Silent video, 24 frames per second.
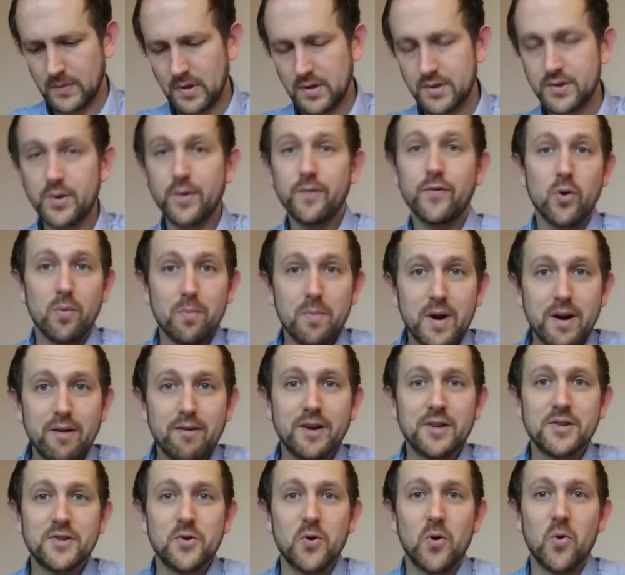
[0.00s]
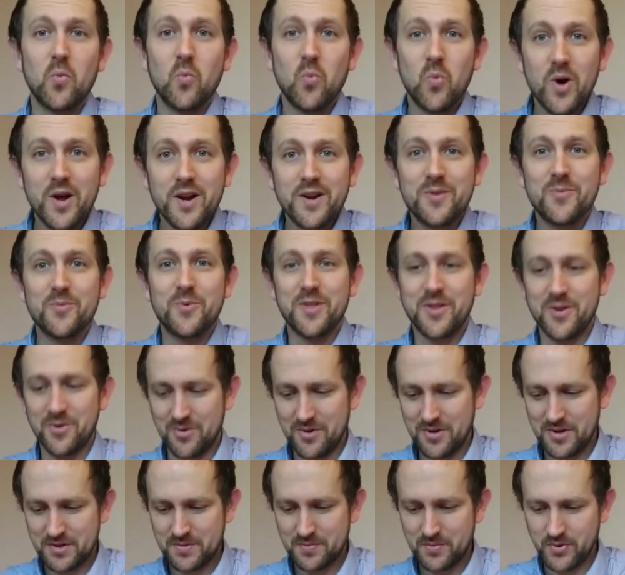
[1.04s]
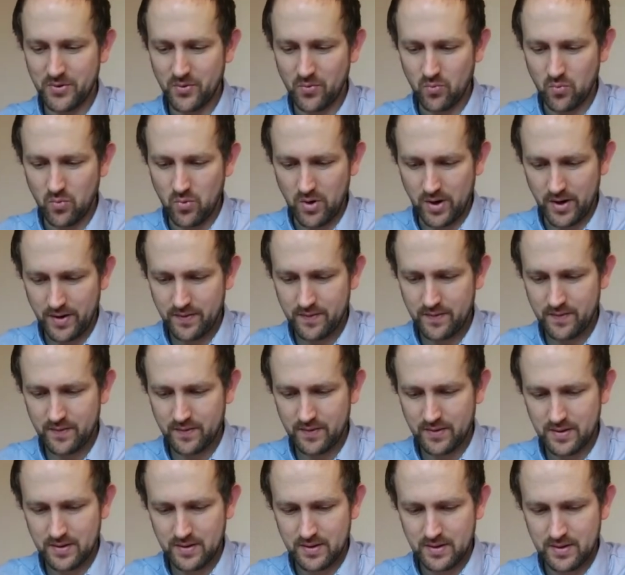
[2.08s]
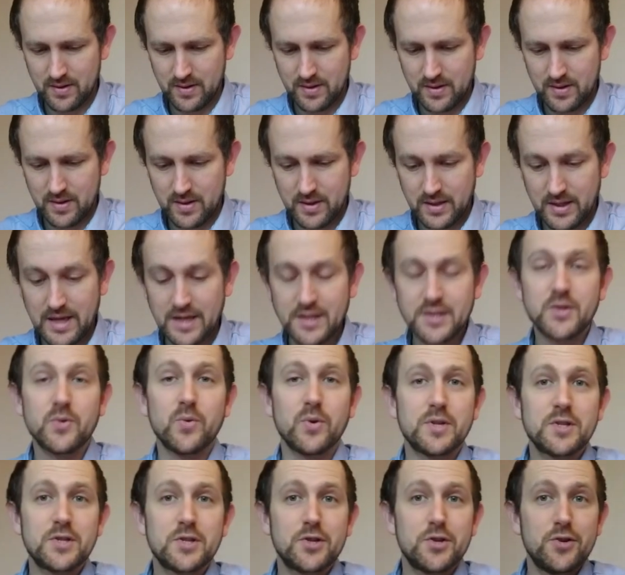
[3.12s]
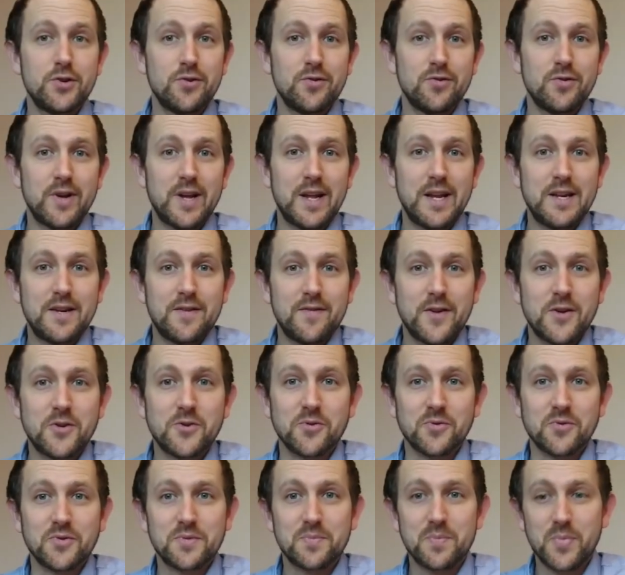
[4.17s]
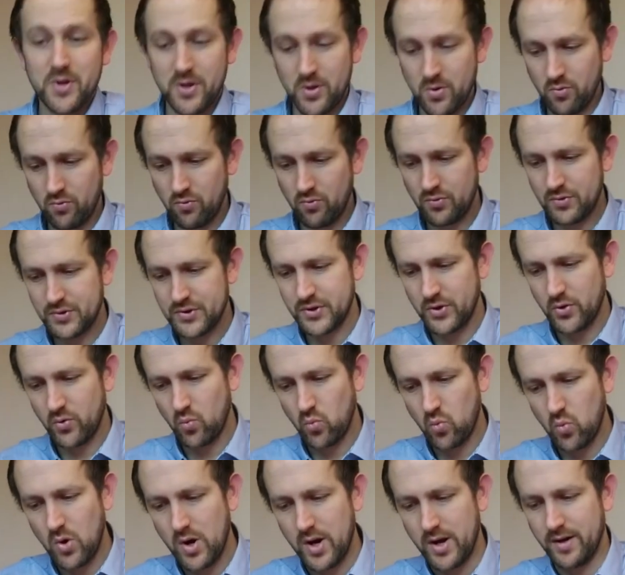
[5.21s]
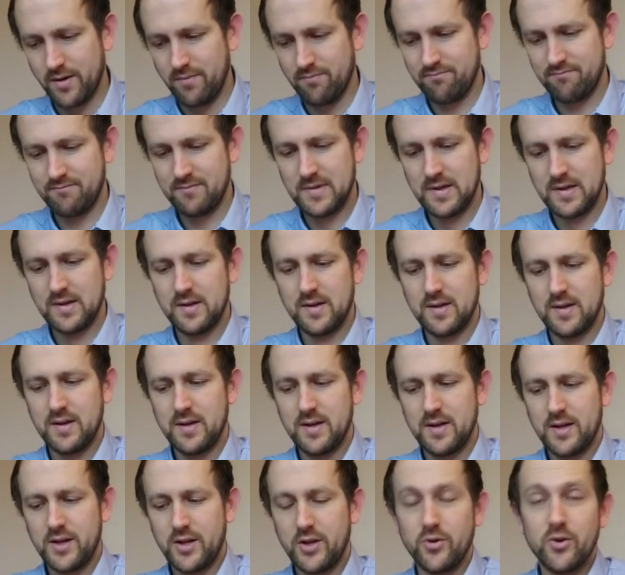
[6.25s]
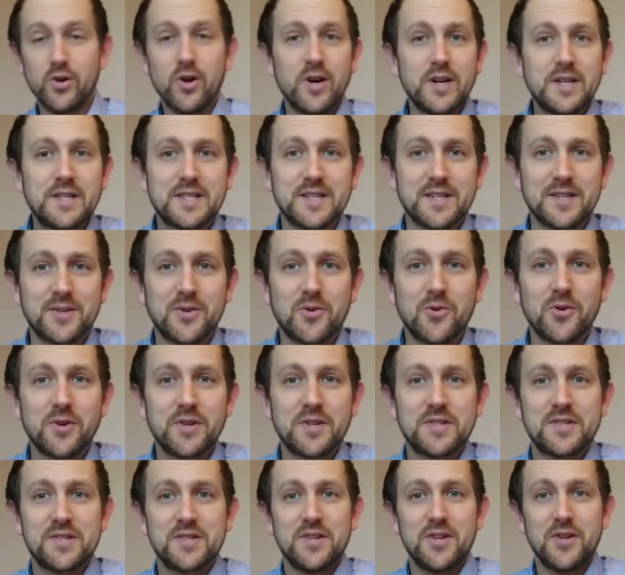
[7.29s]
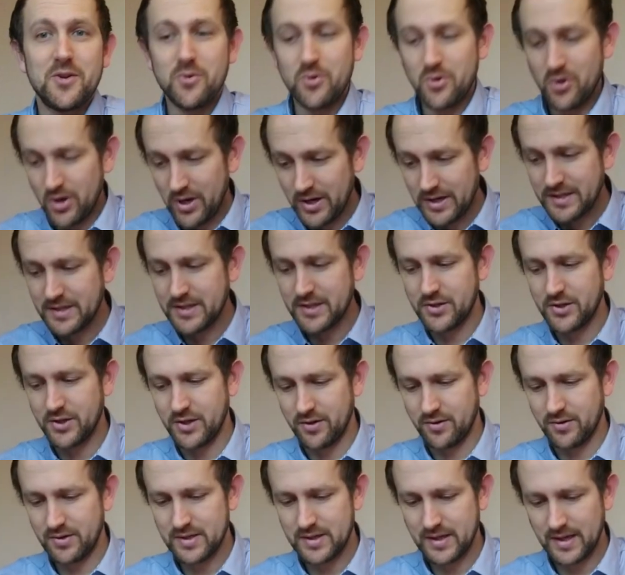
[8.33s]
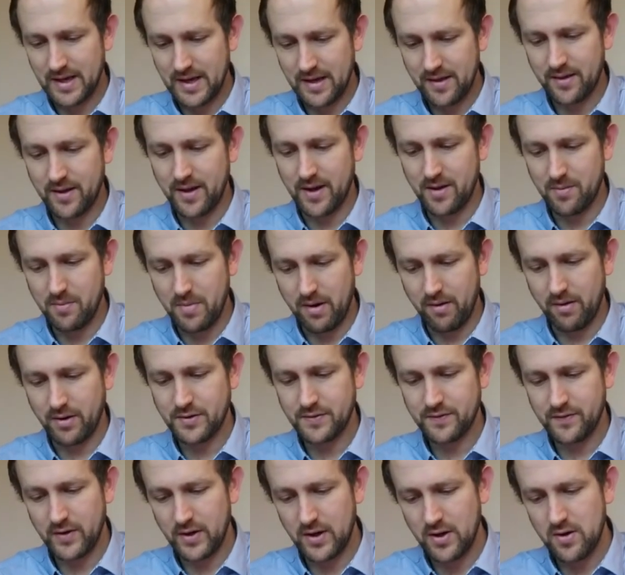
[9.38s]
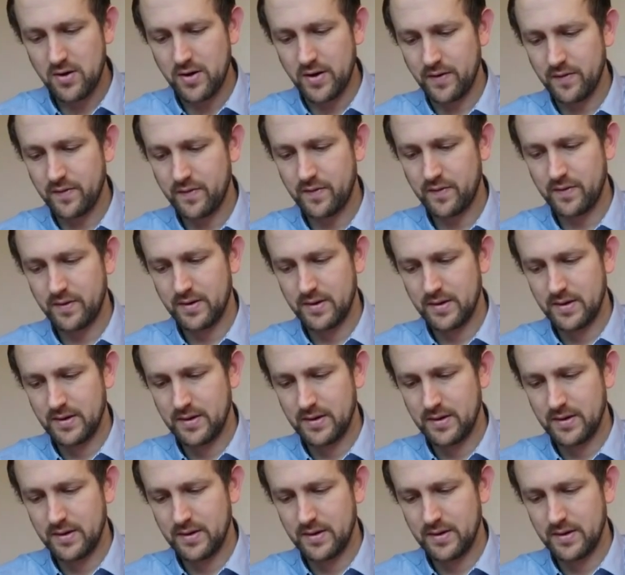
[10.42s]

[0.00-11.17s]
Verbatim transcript: So if you're married, you are one with your husband and wife. Yes, you are two individuals, but you're also one, united. God has united you together in marriage for life.